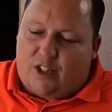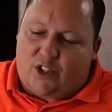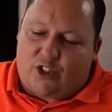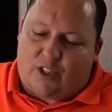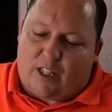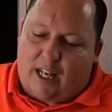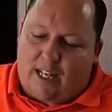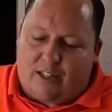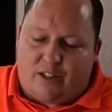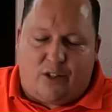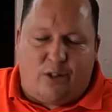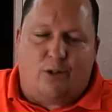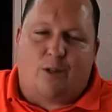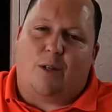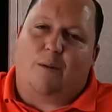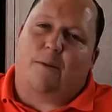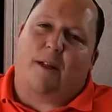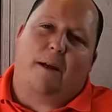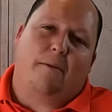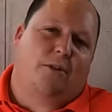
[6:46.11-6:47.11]
It's just like, dude,
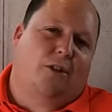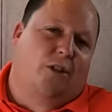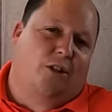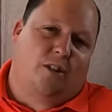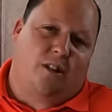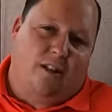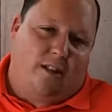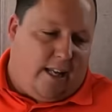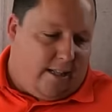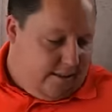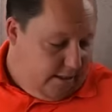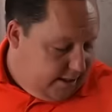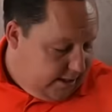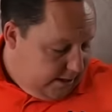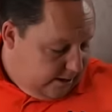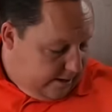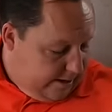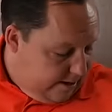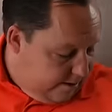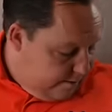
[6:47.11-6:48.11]
sometimes it's just
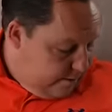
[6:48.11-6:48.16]
unnecessary.